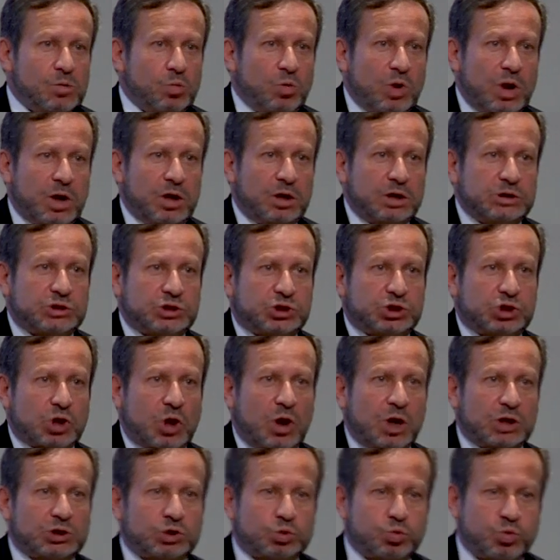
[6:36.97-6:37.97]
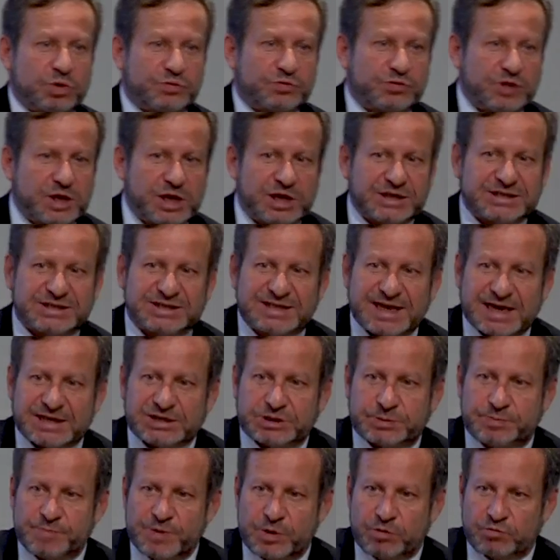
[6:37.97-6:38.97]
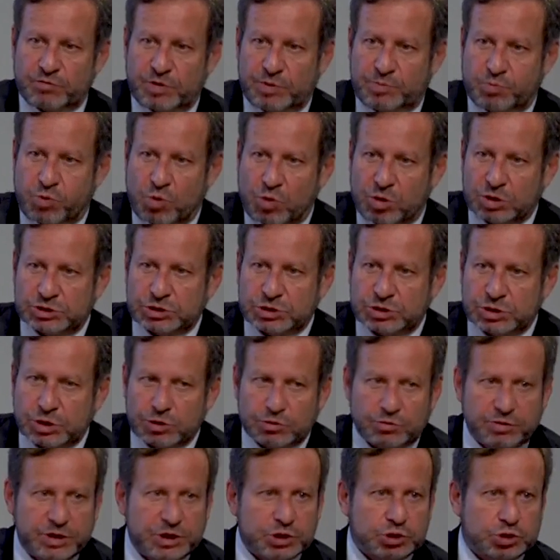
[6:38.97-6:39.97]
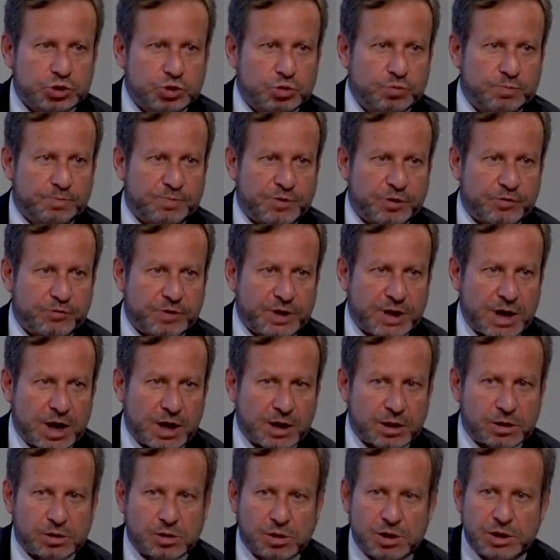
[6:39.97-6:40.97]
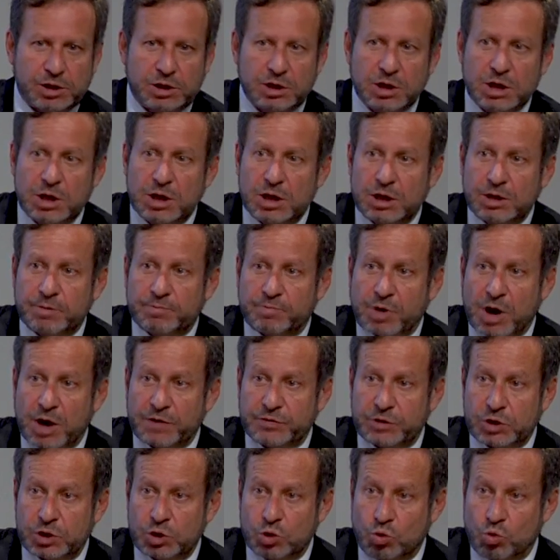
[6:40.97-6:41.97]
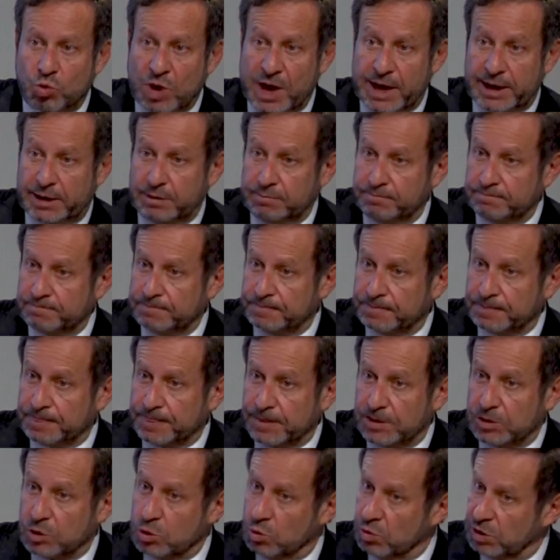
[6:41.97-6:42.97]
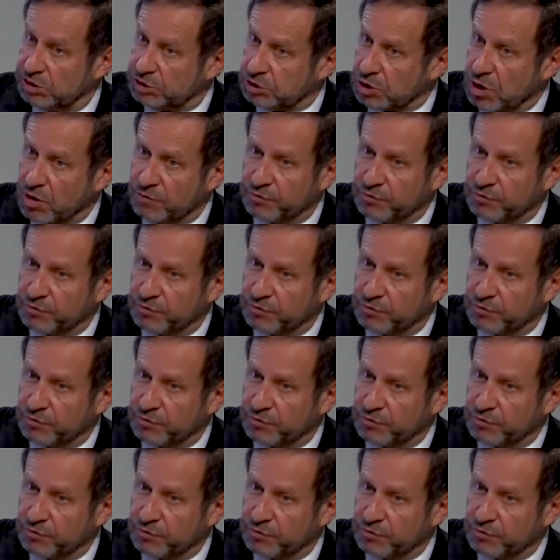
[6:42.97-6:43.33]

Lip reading: Well, it starts with the assessment reports that are issued periodically by the UN, the US